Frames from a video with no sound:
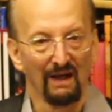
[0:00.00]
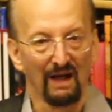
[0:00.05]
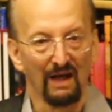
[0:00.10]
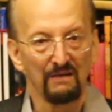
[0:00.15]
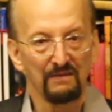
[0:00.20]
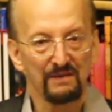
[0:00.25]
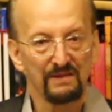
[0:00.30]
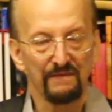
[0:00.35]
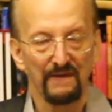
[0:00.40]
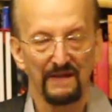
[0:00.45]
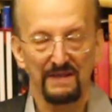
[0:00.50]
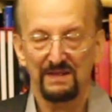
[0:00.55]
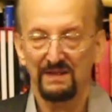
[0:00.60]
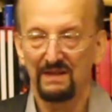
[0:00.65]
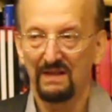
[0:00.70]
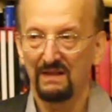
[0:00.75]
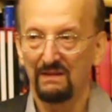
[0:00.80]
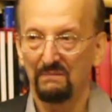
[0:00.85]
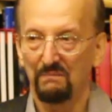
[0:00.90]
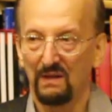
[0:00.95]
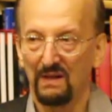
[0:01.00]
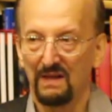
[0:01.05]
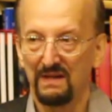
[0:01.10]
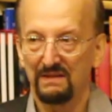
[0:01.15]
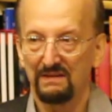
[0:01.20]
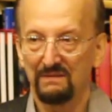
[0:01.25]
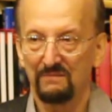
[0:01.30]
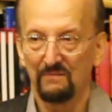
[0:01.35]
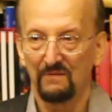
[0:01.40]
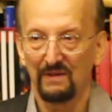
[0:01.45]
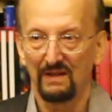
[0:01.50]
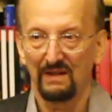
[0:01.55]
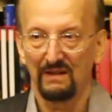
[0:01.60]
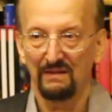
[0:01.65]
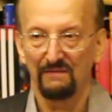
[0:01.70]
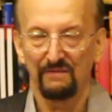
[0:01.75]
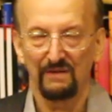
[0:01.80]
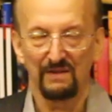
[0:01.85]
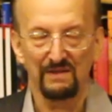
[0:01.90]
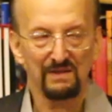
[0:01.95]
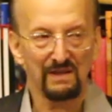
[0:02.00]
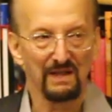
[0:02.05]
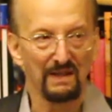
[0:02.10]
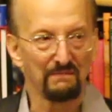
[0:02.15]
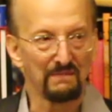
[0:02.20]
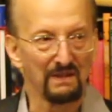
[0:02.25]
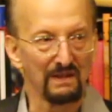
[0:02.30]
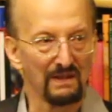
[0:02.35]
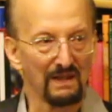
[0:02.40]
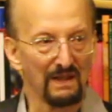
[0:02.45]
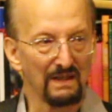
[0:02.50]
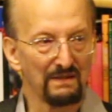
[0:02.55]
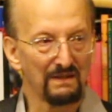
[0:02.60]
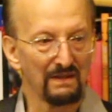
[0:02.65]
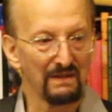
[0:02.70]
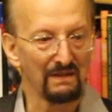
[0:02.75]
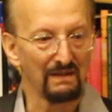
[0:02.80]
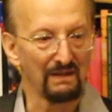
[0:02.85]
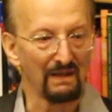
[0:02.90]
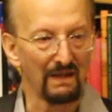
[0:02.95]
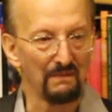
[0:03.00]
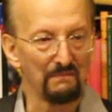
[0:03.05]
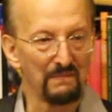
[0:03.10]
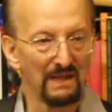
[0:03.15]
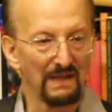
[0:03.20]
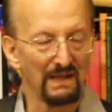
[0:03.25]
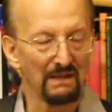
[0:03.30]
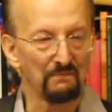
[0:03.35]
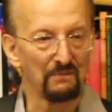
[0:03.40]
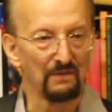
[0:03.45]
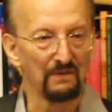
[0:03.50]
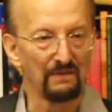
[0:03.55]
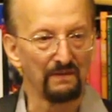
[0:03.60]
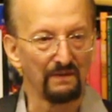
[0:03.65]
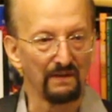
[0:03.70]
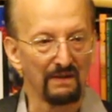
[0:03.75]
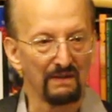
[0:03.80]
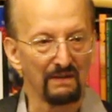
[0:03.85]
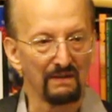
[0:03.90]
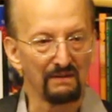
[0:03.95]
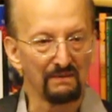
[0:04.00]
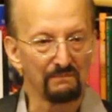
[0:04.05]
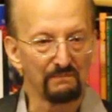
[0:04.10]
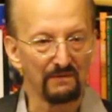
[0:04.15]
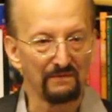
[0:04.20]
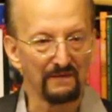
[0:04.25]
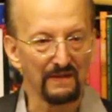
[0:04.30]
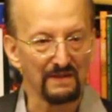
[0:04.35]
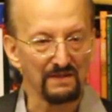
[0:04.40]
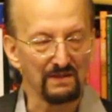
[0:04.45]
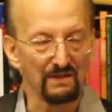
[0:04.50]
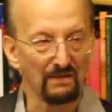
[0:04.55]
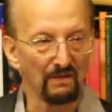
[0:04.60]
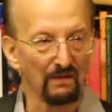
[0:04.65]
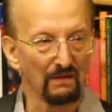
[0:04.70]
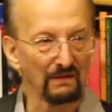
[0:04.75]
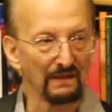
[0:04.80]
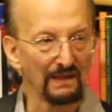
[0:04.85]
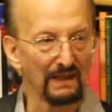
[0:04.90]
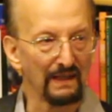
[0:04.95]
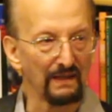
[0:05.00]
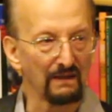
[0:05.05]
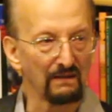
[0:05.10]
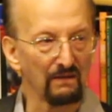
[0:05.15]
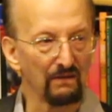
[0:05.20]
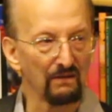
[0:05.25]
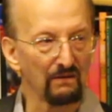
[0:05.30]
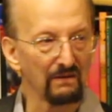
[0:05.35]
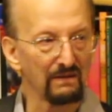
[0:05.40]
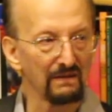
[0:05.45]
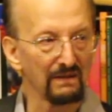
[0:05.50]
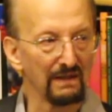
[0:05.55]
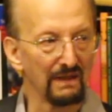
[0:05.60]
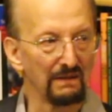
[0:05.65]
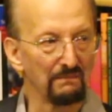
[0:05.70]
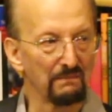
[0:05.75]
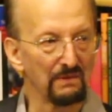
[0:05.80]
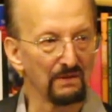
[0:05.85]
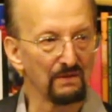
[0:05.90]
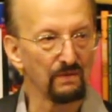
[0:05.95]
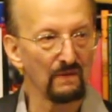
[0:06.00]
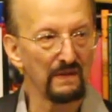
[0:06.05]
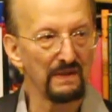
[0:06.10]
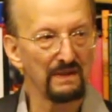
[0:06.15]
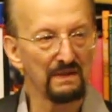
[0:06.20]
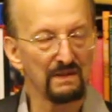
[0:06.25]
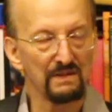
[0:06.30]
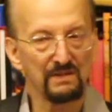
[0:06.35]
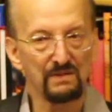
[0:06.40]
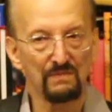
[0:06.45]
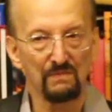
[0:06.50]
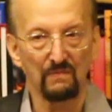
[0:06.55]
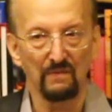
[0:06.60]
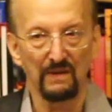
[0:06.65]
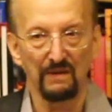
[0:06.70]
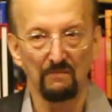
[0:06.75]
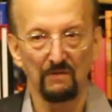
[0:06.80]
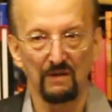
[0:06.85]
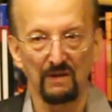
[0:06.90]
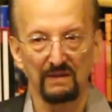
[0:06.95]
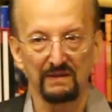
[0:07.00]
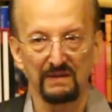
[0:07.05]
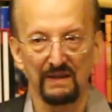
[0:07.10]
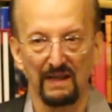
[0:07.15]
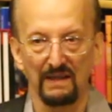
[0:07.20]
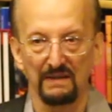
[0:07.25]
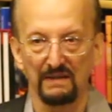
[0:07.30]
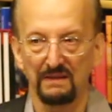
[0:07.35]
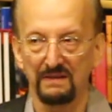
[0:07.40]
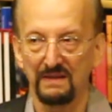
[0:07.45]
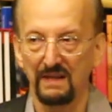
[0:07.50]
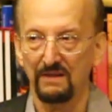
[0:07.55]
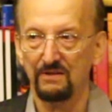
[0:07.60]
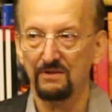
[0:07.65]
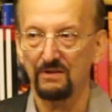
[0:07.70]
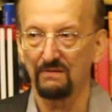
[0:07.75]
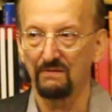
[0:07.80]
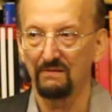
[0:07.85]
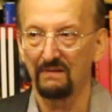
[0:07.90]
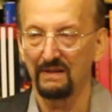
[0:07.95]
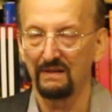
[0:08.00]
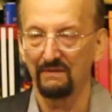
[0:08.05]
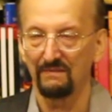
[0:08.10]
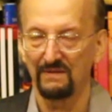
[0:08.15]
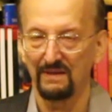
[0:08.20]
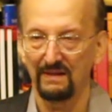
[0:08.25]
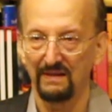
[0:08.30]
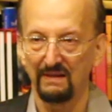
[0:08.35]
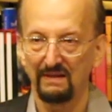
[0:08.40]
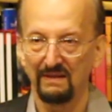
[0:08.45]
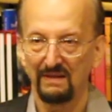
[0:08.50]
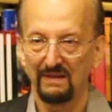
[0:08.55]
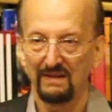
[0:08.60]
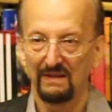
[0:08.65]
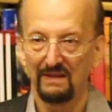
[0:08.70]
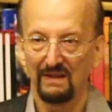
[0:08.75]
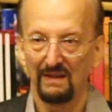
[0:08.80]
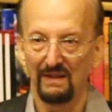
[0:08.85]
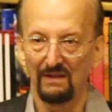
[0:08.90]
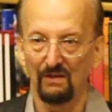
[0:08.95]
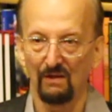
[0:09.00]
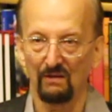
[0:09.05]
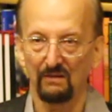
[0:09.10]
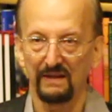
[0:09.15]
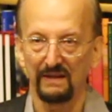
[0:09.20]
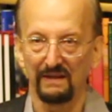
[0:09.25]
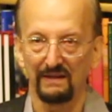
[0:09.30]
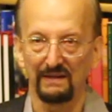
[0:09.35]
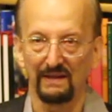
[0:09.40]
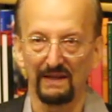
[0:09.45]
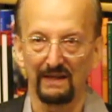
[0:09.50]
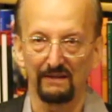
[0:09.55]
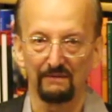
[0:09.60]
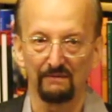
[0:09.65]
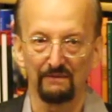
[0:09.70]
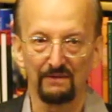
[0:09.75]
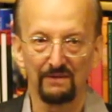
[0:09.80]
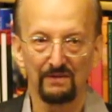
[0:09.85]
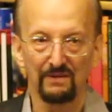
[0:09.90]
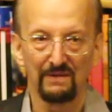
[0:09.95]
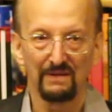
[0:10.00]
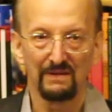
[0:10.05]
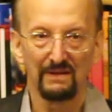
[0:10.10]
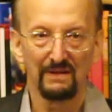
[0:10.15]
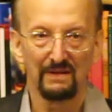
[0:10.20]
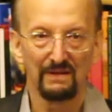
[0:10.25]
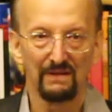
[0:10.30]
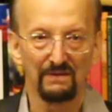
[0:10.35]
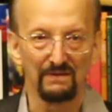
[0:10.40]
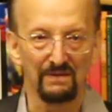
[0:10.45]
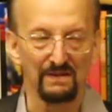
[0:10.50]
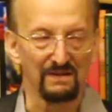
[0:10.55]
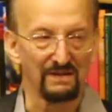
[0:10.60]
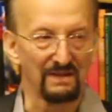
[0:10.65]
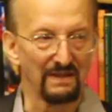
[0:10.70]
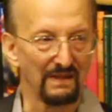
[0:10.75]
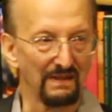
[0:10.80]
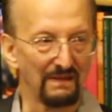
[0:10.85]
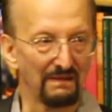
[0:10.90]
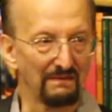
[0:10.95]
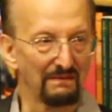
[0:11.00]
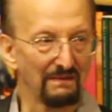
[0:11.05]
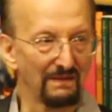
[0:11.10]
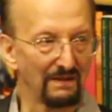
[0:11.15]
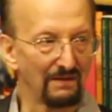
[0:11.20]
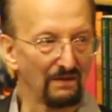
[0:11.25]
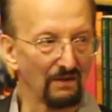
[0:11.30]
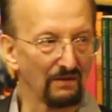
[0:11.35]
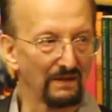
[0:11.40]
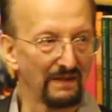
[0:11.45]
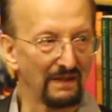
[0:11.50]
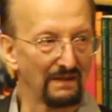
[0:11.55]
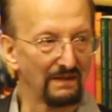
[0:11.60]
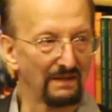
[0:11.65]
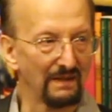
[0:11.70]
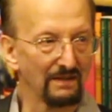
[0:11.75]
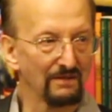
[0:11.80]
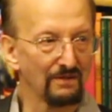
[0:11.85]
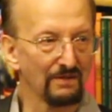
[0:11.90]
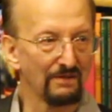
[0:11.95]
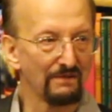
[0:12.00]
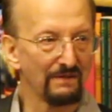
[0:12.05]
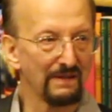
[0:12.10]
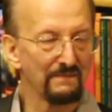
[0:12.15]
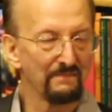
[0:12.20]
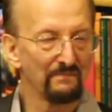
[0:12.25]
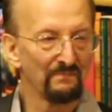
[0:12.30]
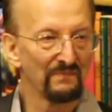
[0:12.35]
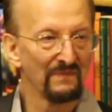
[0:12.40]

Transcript: I was fascinated by them. When I first came to London, I met up with Professor Don Laycock, and between us we worked out a dictionary of the Enochian language, which is the Enochian dictionary,